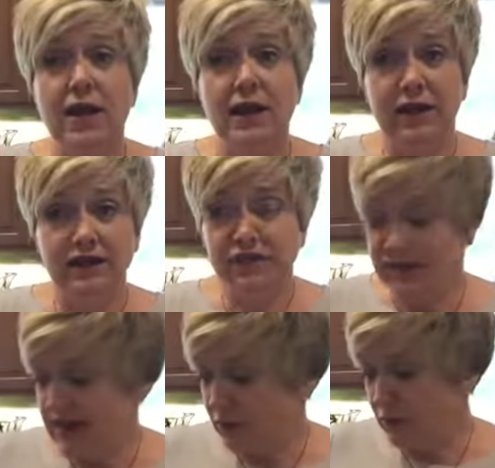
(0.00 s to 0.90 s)
Here's the
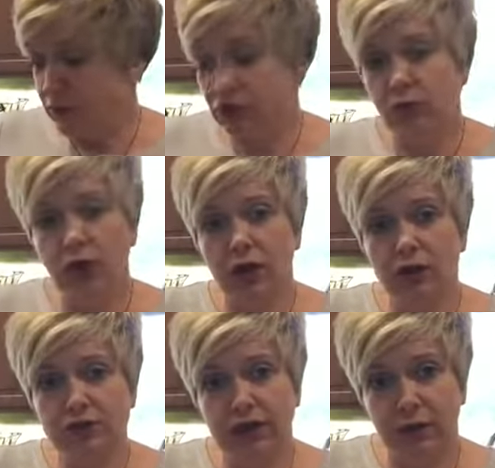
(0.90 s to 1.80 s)
thing, when you are
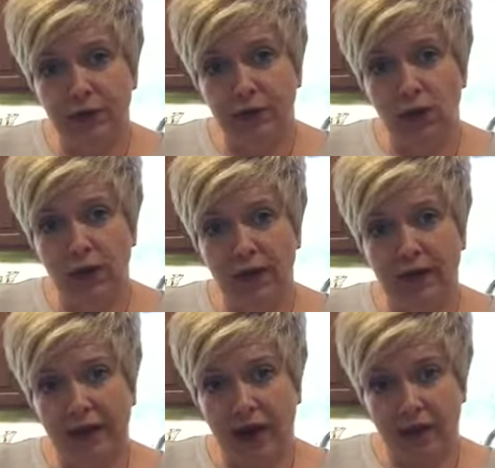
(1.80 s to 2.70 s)
using a pure oil
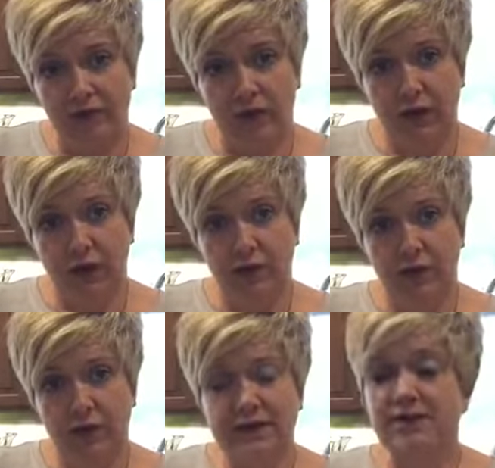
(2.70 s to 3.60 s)
like olive oil,
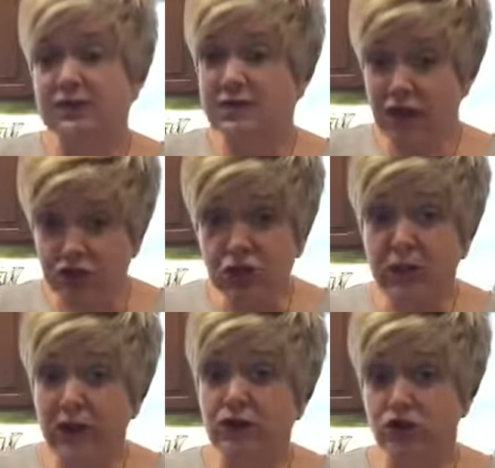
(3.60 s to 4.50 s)
it's such a
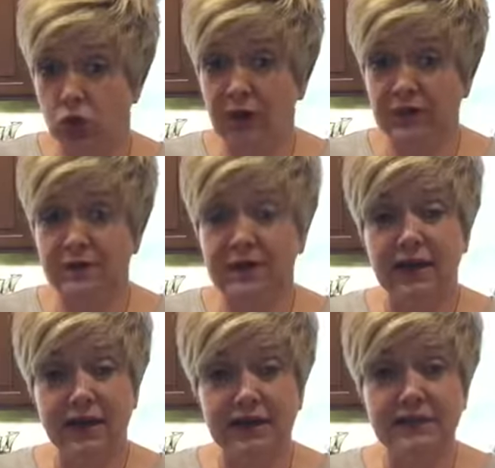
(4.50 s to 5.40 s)
better choice
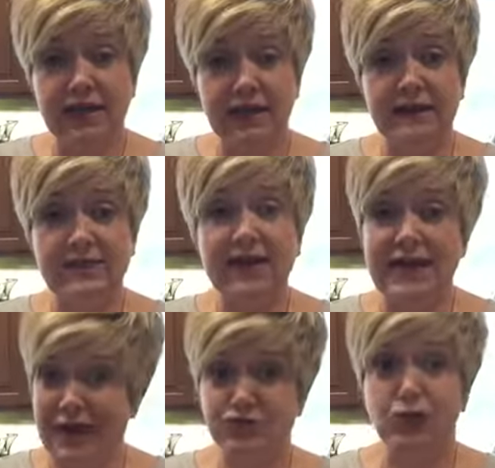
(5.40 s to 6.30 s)
because it is a
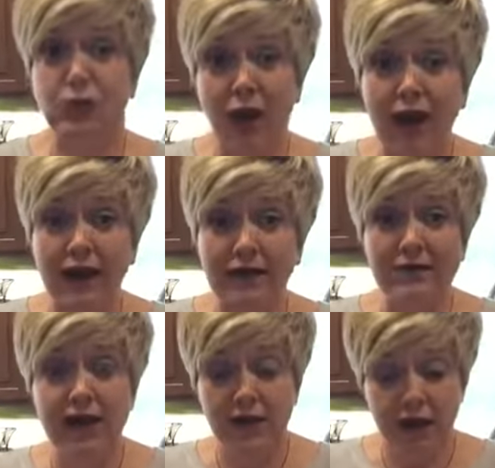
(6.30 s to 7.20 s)
natural product.
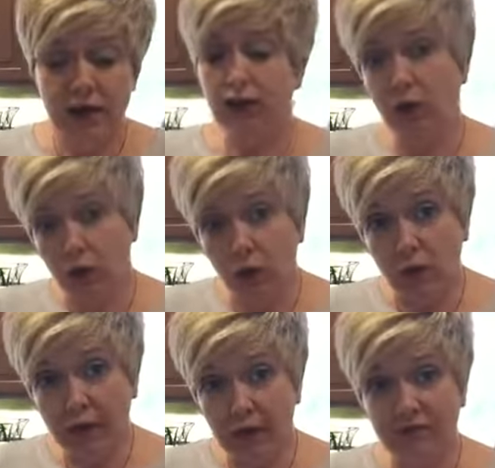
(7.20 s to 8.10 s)
Canola
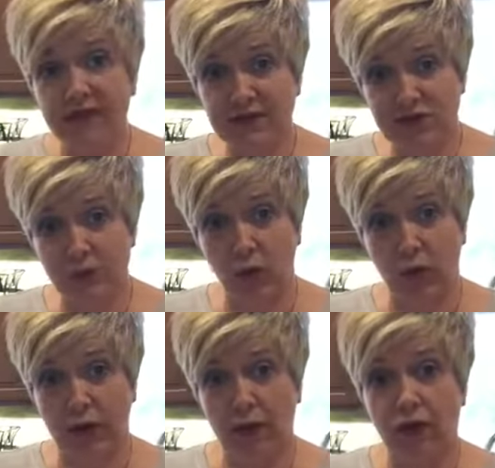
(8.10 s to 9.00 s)
oil, vegetable
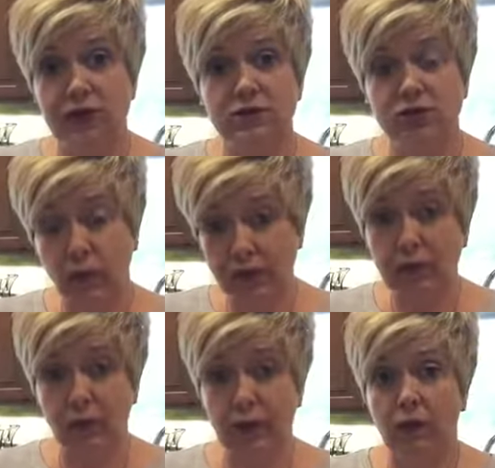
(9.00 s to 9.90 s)
oil,
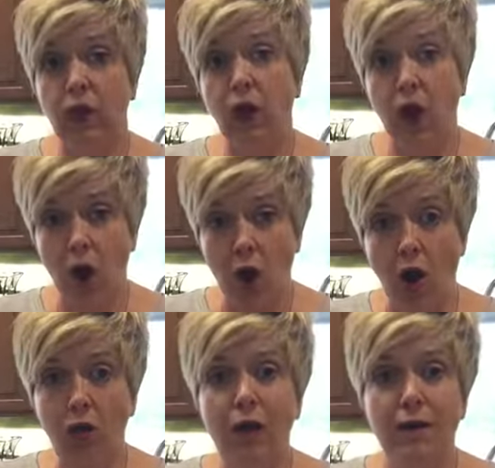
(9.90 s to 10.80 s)
soybean oil are
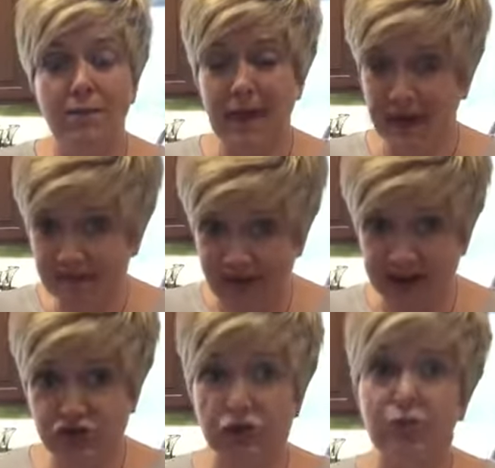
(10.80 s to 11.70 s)
all
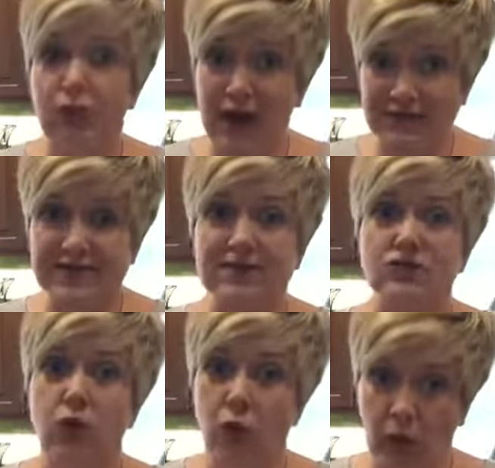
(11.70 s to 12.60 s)
manufactured
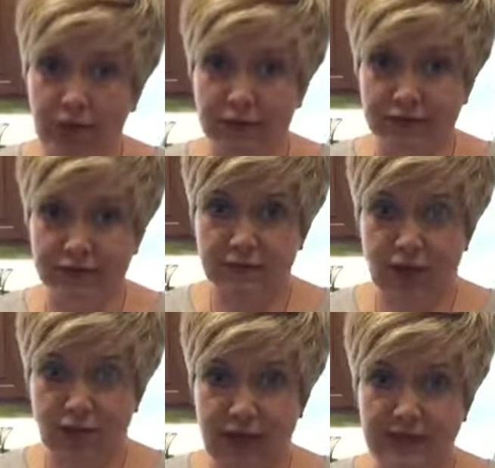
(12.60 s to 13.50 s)
processed oils,
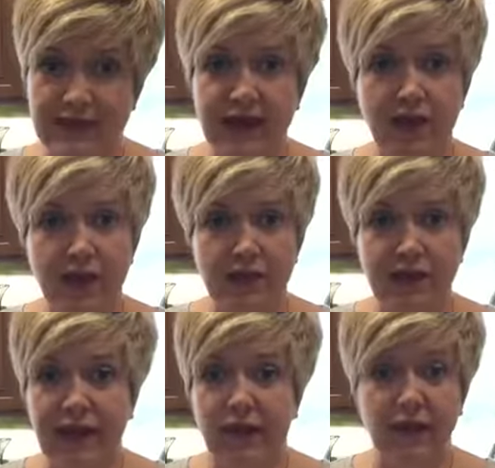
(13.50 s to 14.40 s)
all right? They
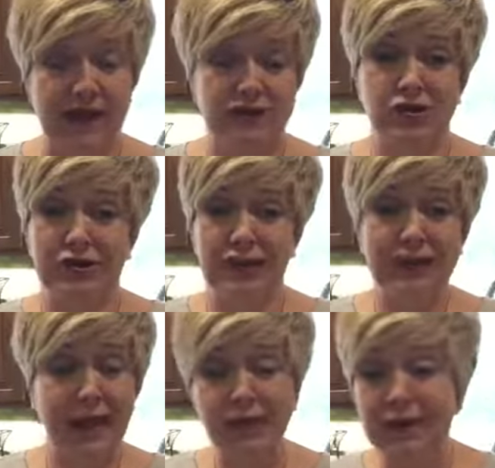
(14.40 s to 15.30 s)
are actually
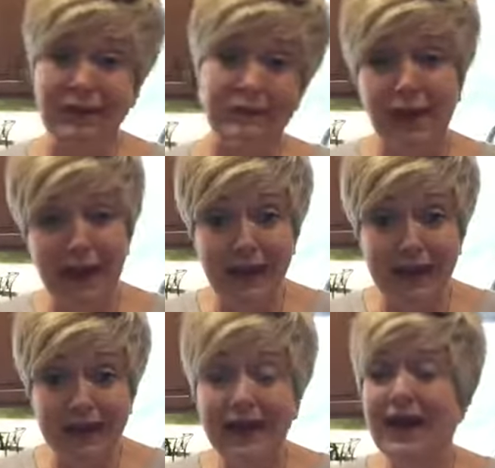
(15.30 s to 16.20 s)
chemically
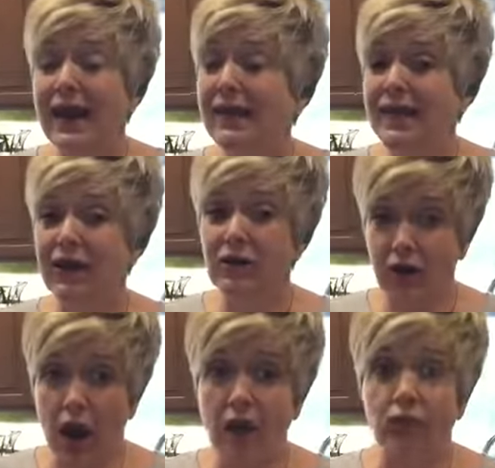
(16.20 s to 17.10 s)
made, and they are
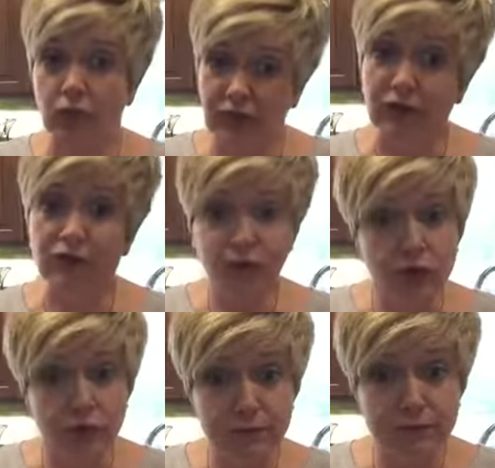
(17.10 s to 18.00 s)
not real
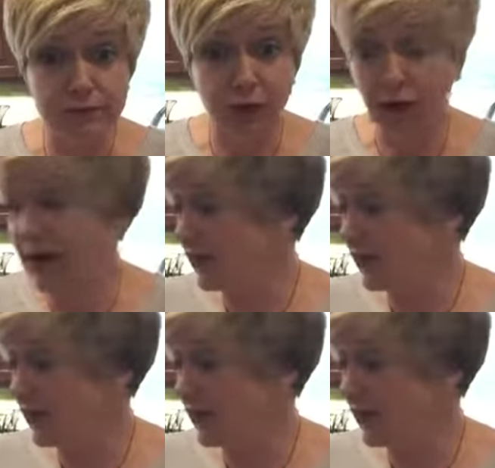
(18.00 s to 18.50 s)
food, all right?